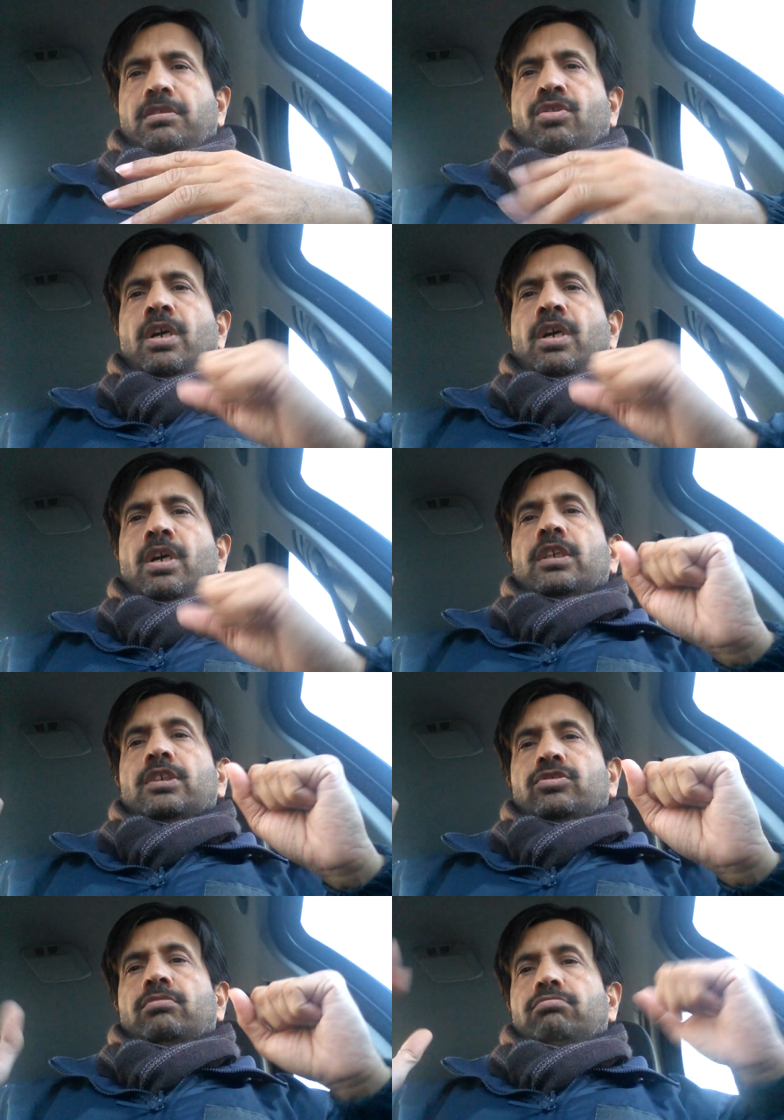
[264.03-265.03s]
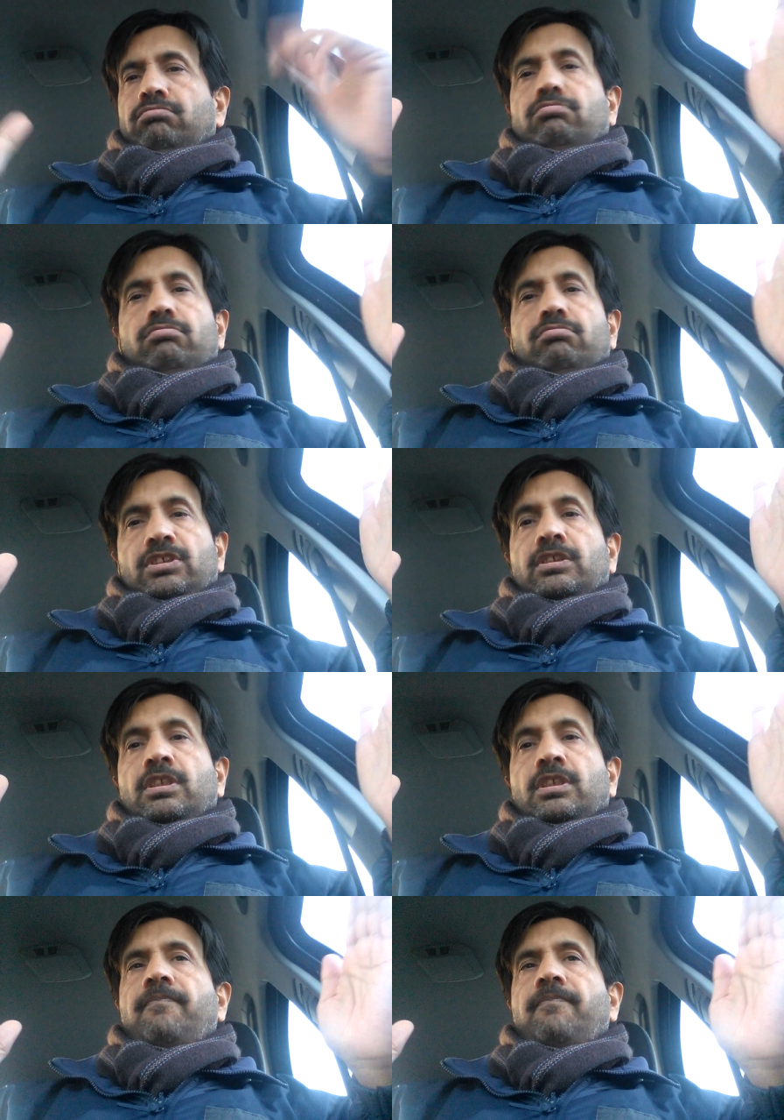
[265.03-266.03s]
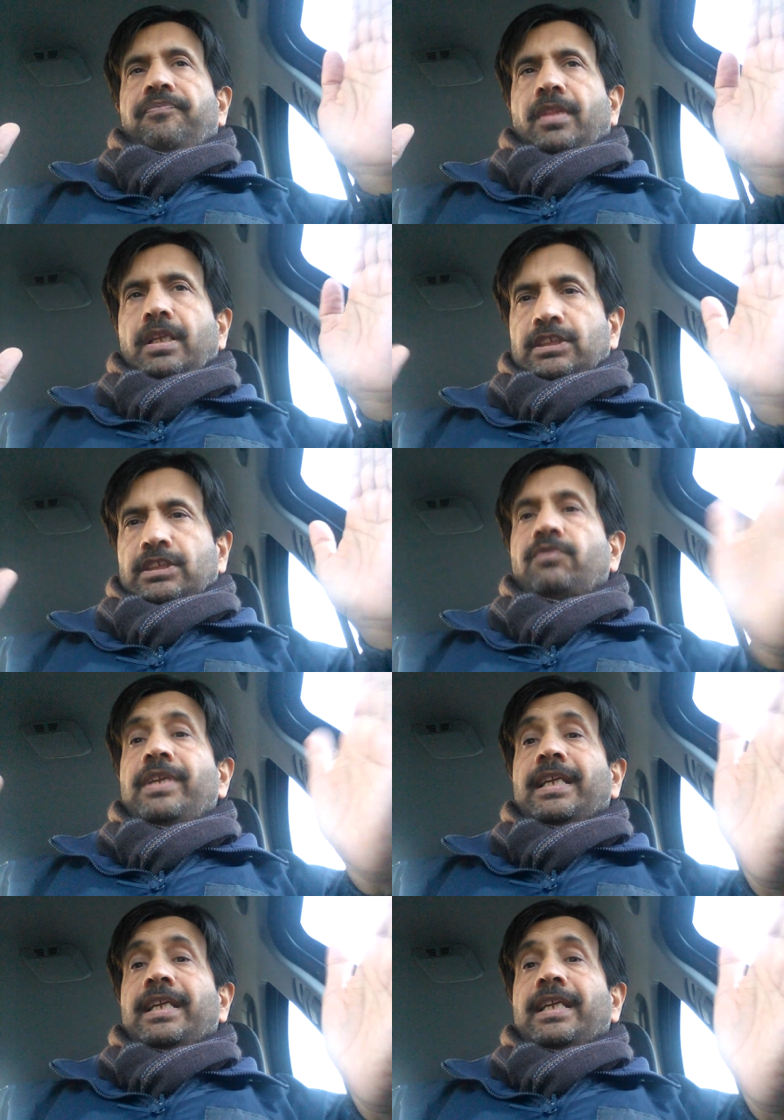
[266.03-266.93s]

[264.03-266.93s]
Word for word: you know so this is the severe